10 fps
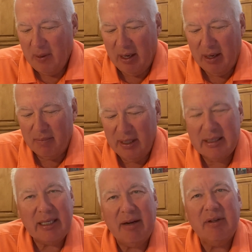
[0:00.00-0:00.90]

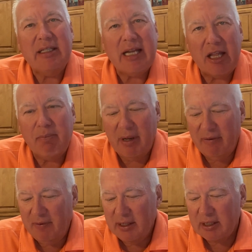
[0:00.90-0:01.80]
Instead of a death
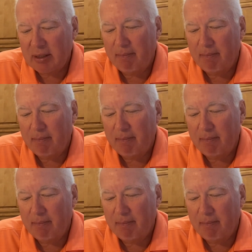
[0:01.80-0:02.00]
benefit, it's the